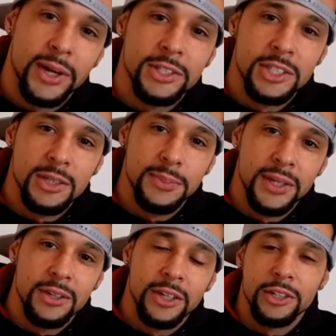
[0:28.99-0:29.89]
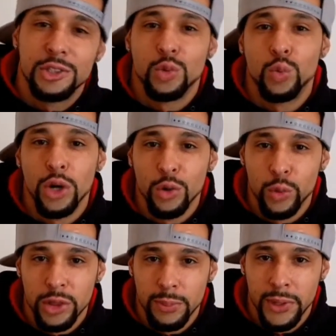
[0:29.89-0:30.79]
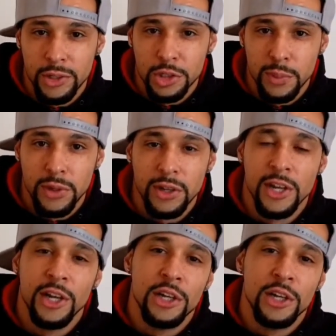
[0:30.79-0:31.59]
by TP-Link to work with the Pixelbook